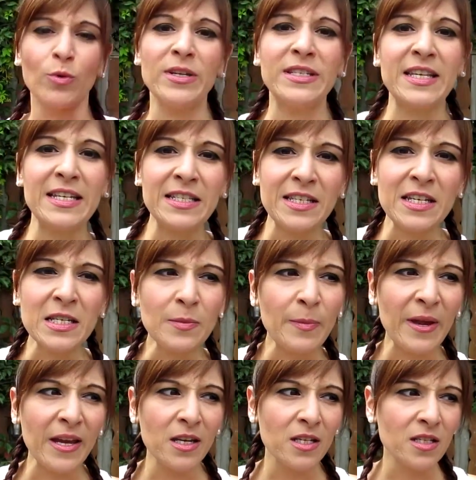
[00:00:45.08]
Resistance
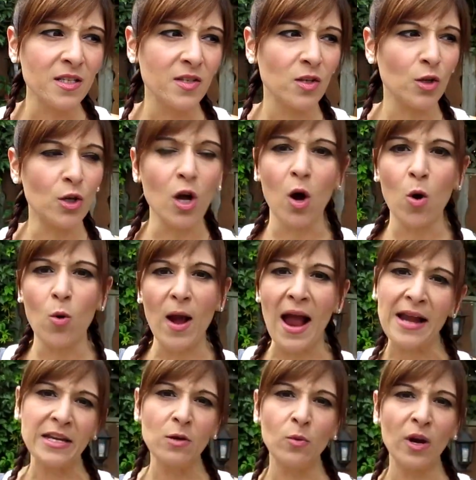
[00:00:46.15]
bands go
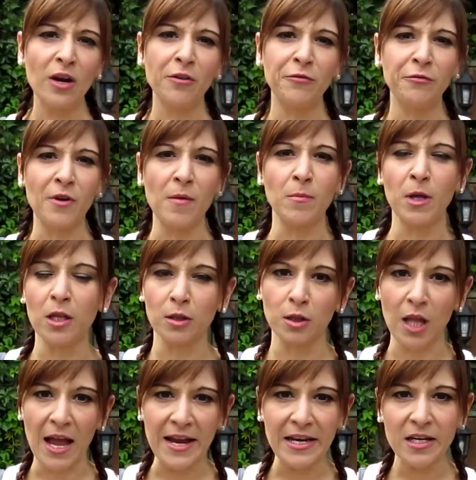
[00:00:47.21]
anywhere from
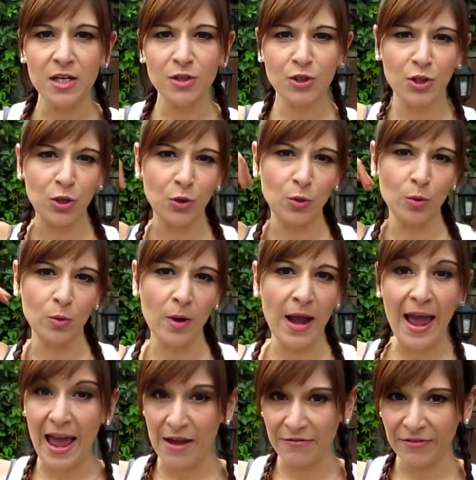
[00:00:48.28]
light to
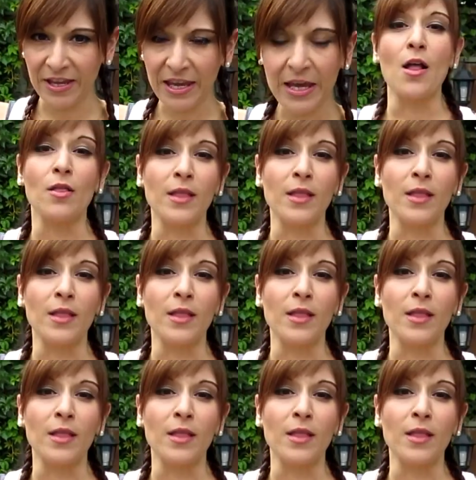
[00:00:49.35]
heavy.